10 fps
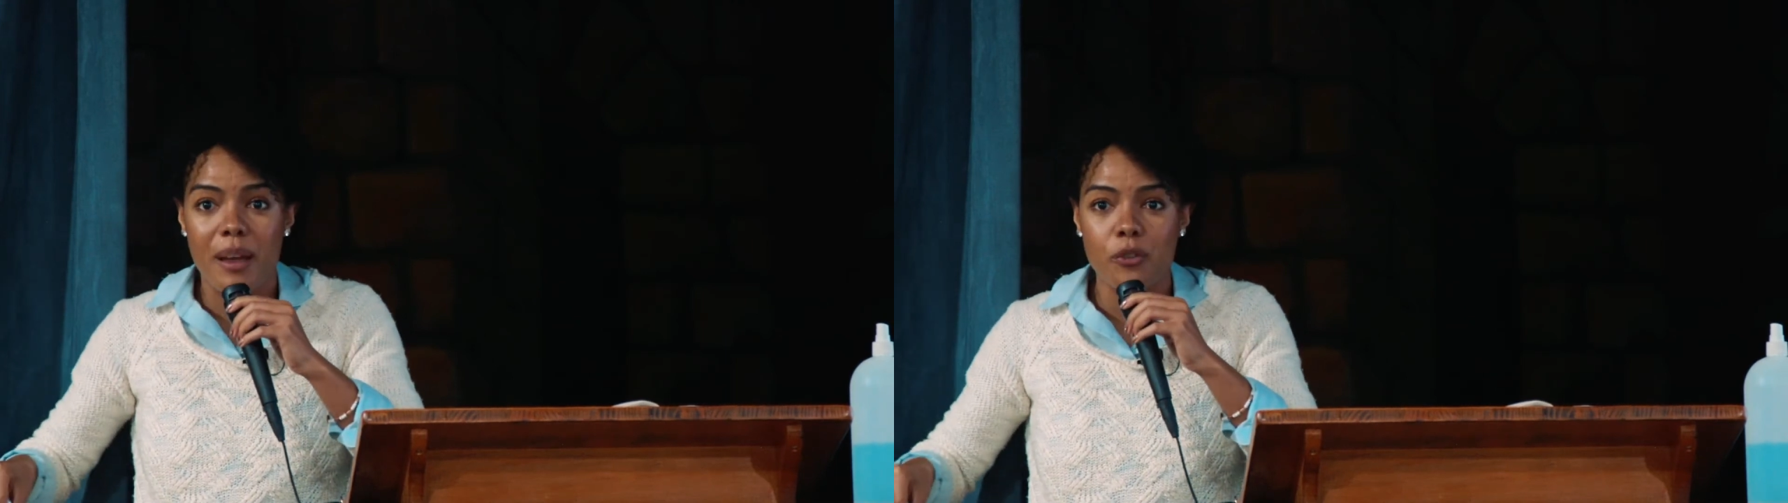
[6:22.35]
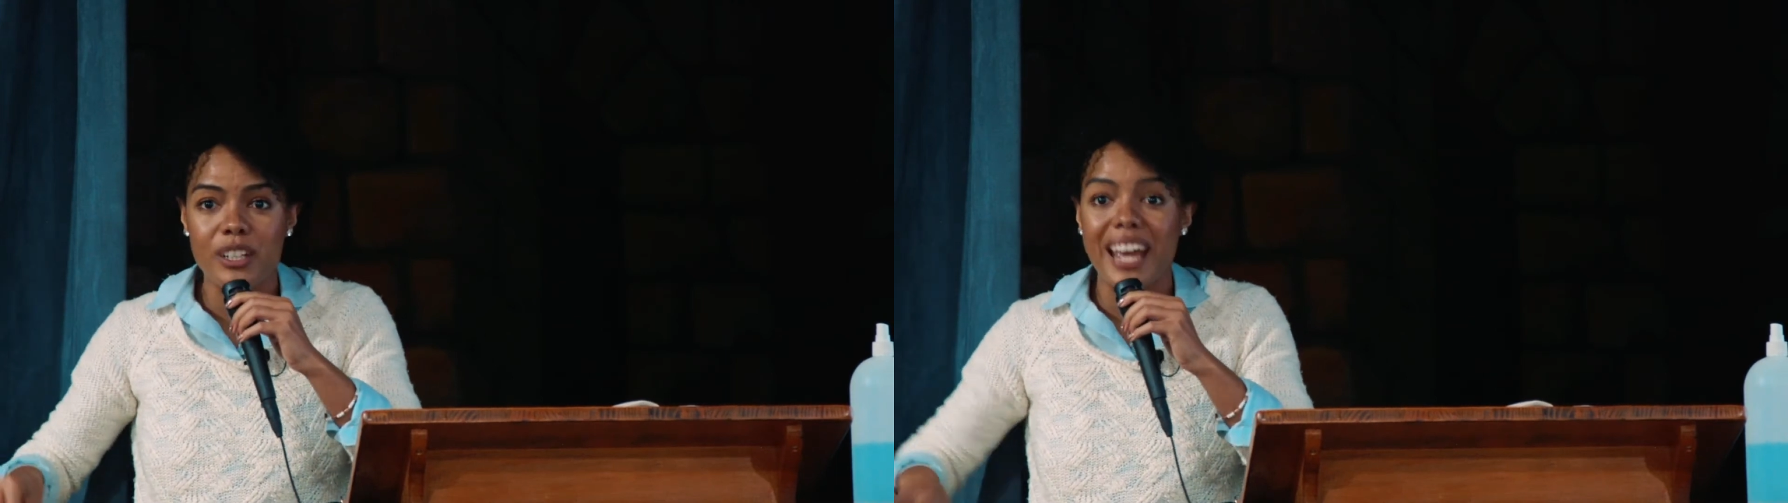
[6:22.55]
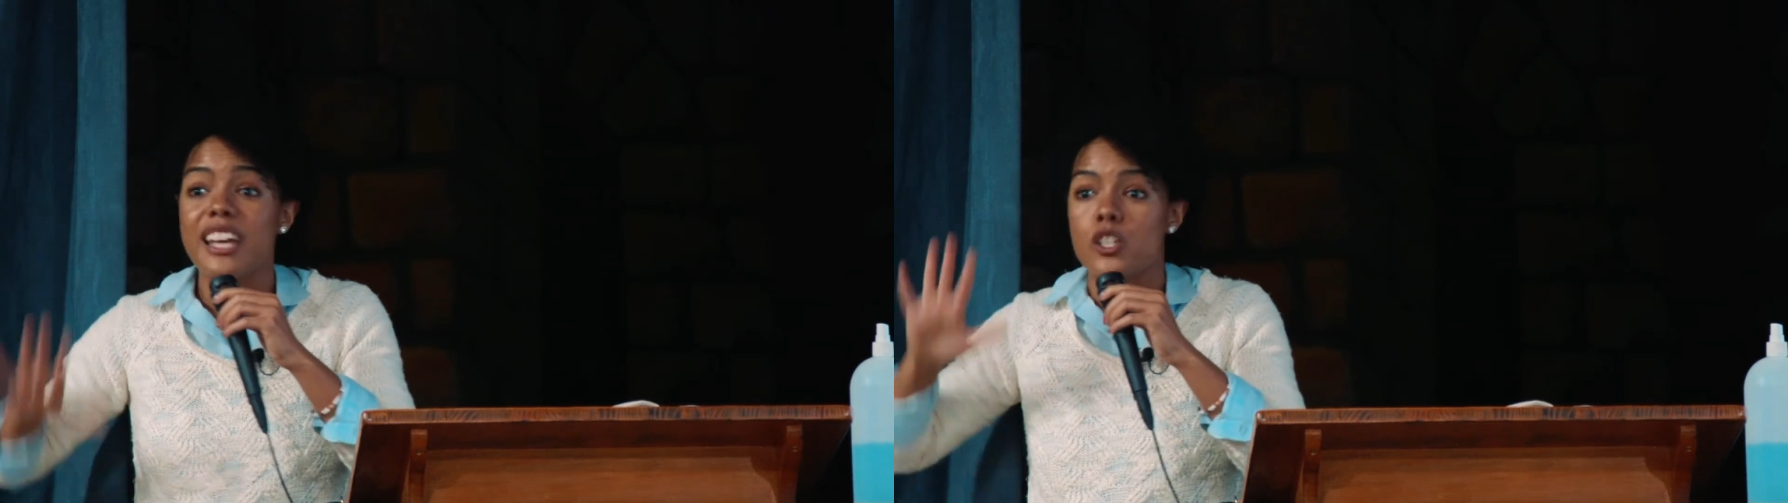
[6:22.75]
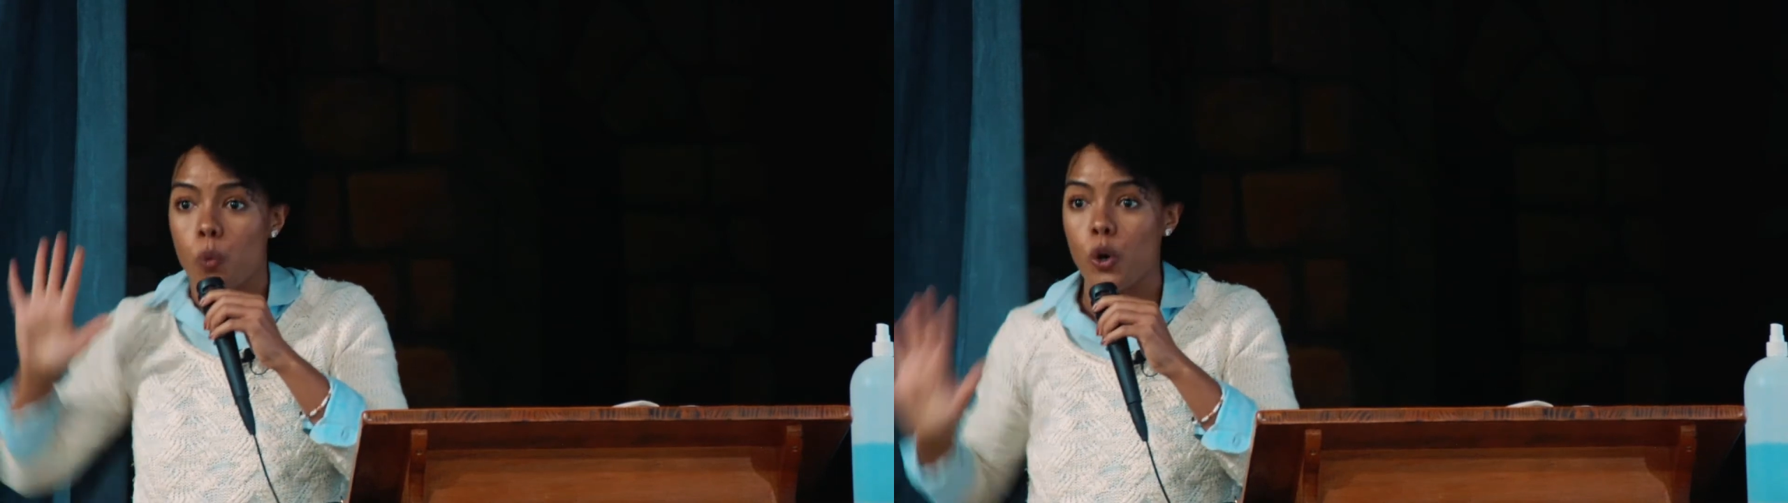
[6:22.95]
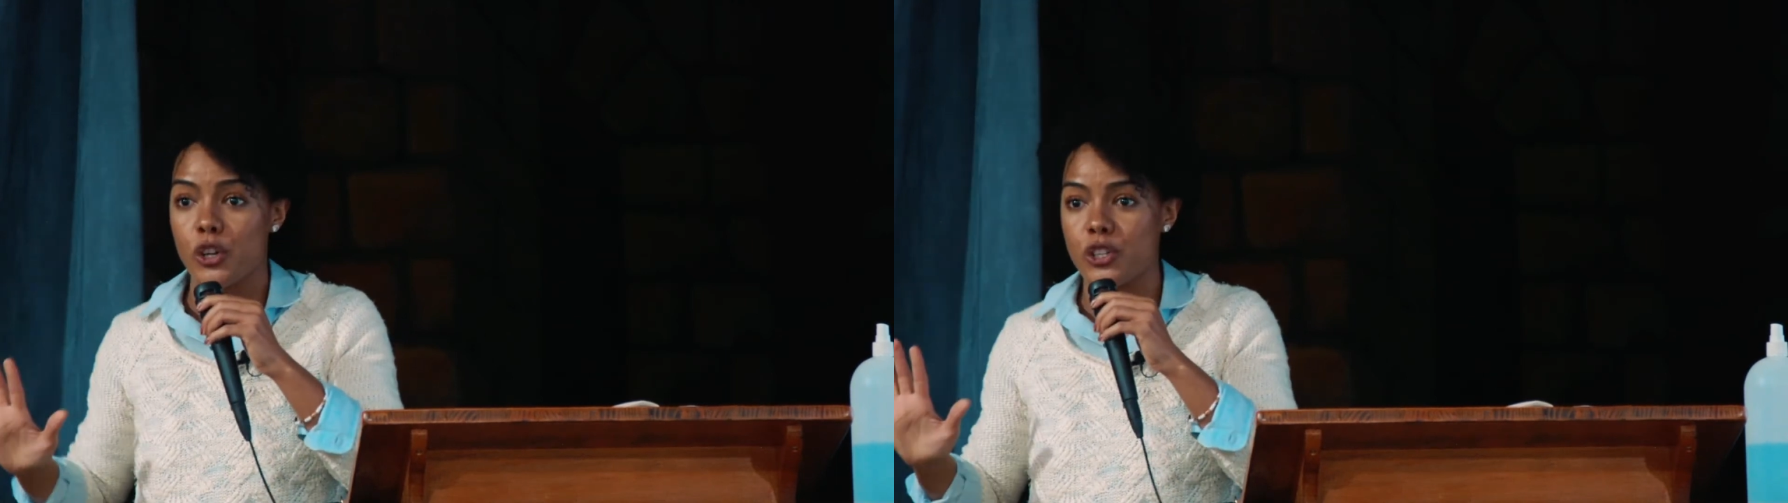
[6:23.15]
every day is
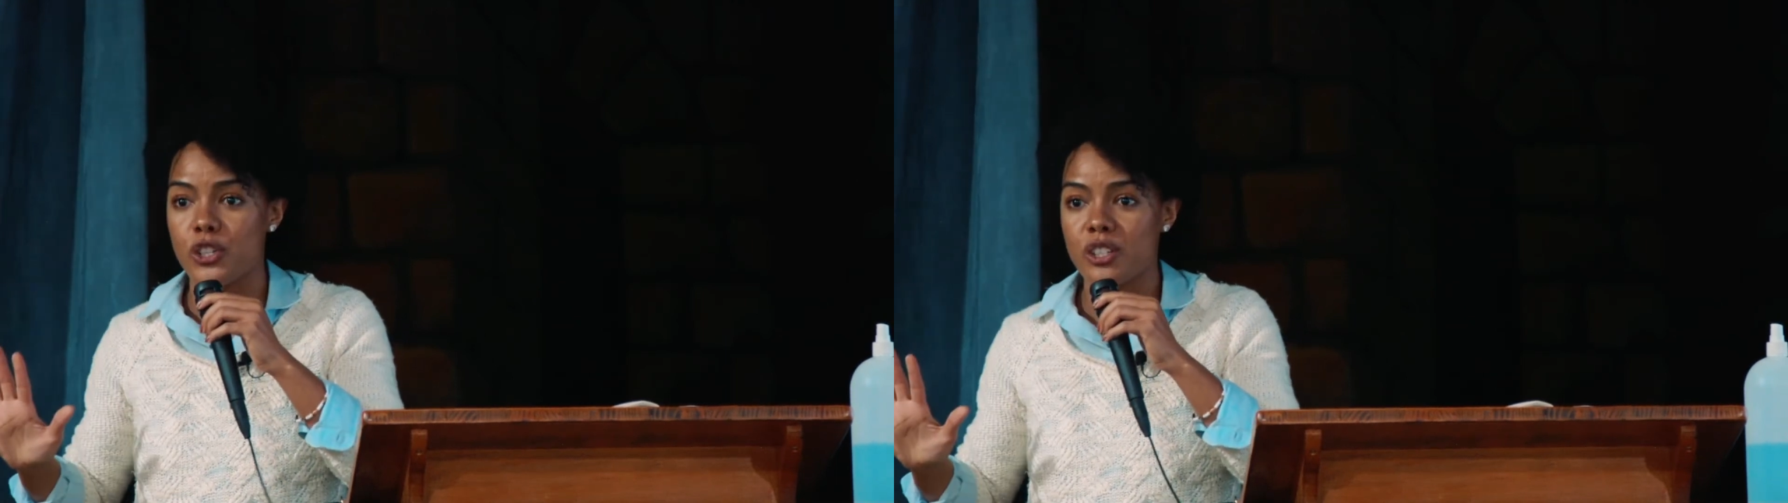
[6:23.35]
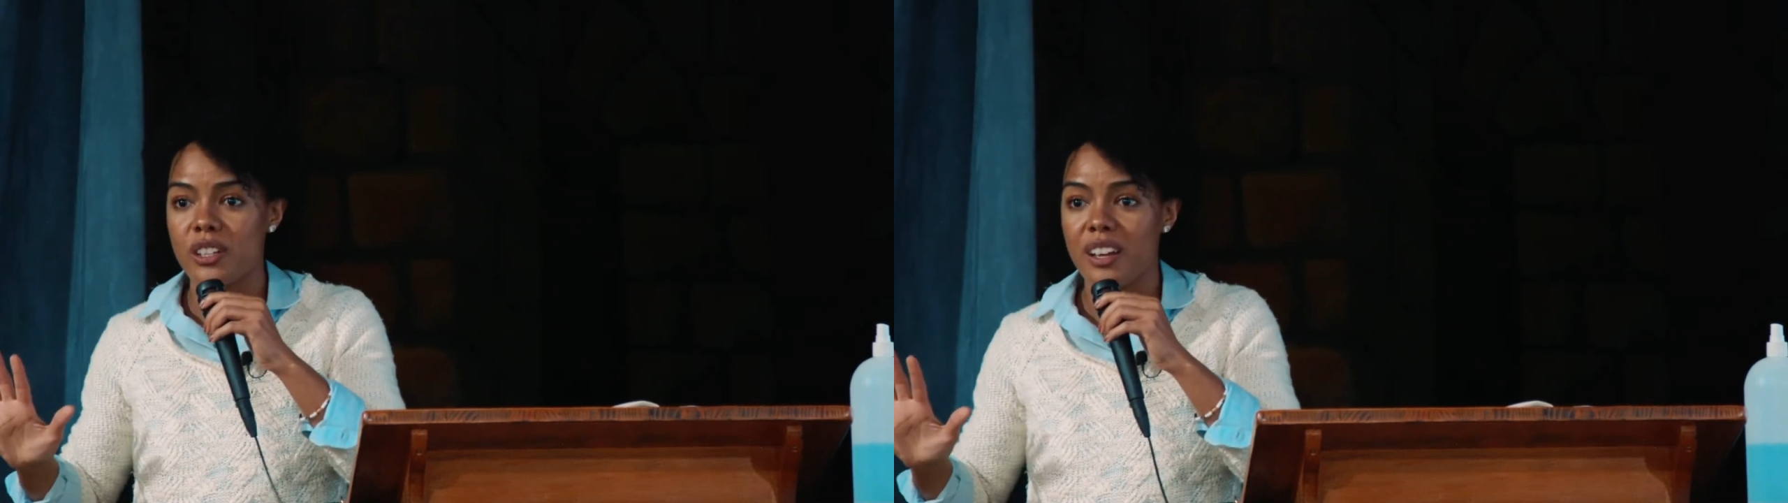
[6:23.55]
worse